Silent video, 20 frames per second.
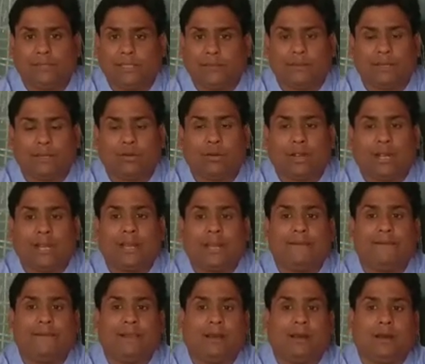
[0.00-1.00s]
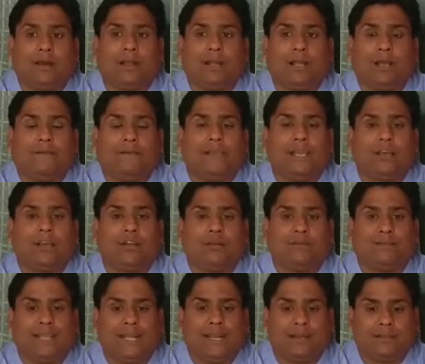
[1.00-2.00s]
They were unaware
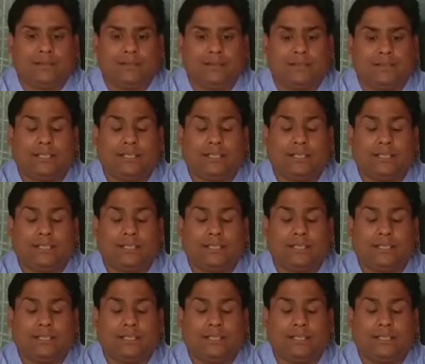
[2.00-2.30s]
of that.